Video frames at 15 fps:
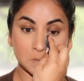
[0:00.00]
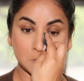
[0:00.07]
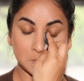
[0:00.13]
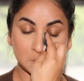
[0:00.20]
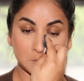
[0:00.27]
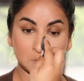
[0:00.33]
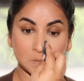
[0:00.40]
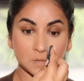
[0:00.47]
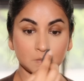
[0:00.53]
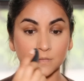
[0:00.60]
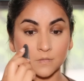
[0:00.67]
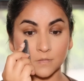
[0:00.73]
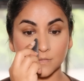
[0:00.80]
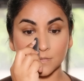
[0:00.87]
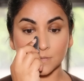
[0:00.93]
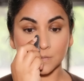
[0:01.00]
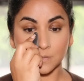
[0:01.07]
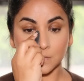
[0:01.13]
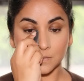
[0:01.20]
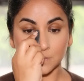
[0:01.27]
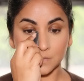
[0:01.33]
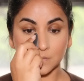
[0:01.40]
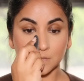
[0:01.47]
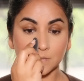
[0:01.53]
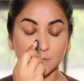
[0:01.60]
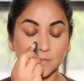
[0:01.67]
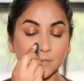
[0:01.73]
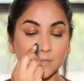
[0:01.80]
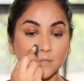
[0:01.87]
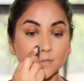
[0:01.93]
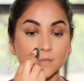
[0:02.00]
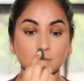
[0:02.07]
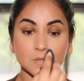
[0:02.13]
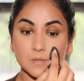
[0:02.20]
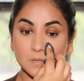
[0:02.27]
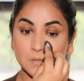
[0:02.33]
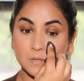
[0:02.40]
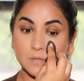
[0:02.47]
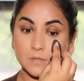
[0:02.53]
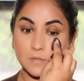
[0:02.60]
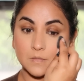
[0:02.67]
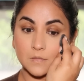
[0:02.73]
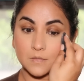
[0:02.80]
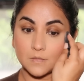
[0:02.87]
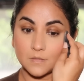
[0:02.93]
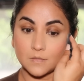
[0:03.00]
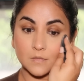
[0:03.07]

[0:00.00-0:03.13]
[no speech]